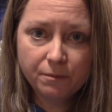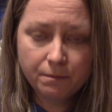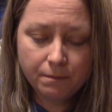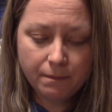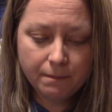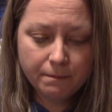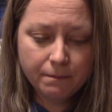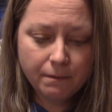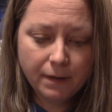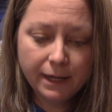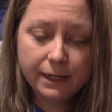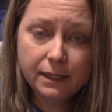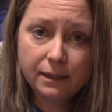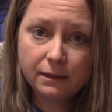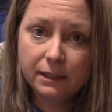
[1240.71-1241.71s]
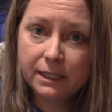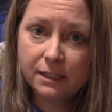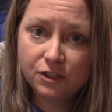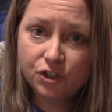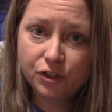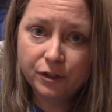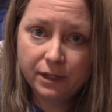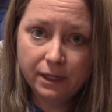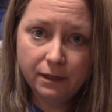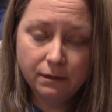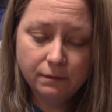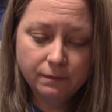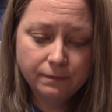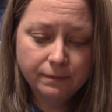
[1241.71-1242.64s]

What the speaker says: my healing journey